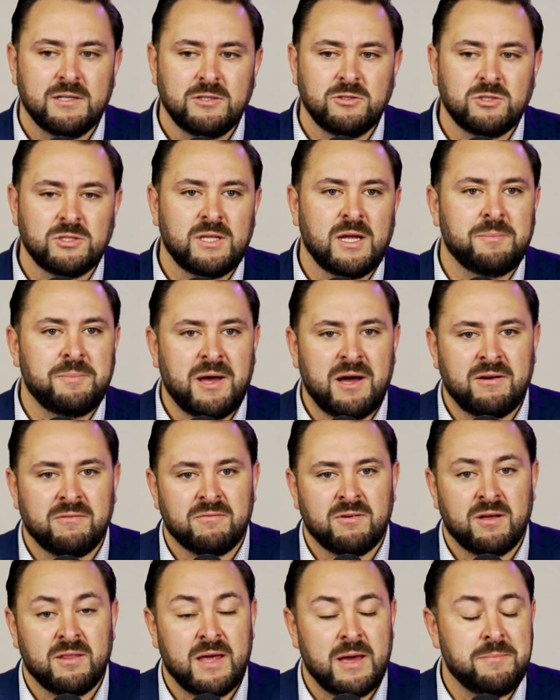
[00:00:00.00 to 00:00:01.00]
you step out in
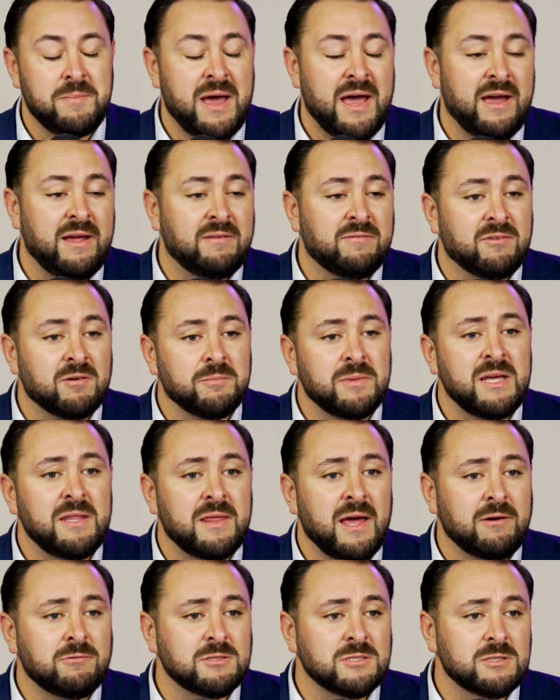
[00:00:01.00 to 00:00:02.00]
front of that mat, and for me,
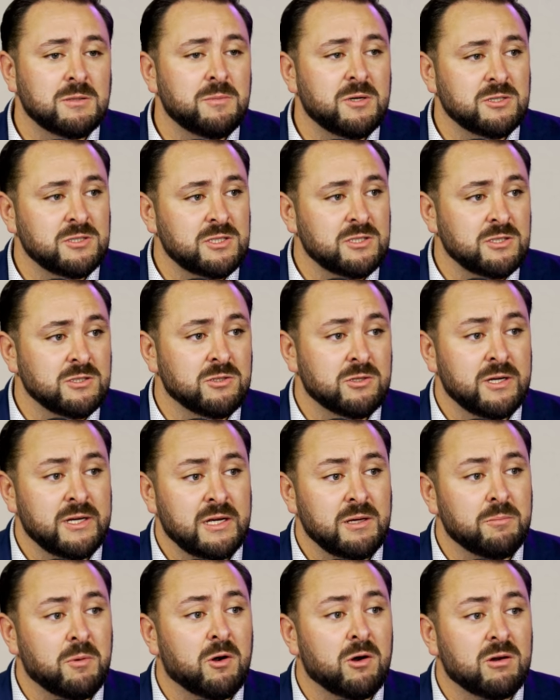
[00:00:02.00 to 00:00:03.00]
that was the most
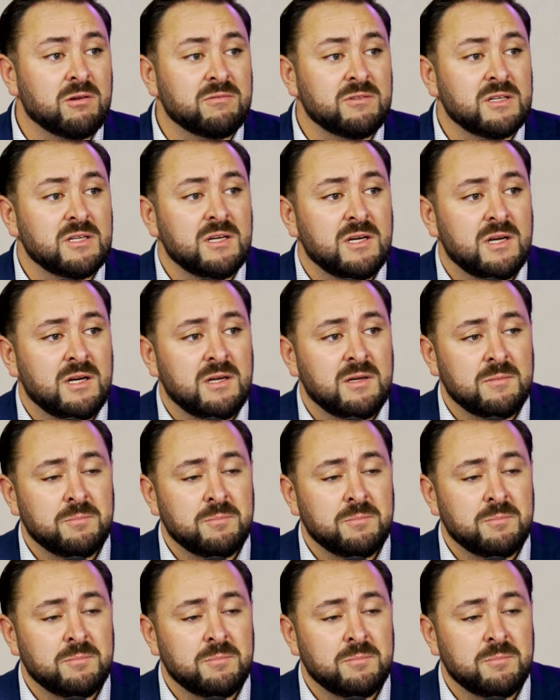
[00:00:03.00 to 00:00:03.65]
intriguing part of it. Mm.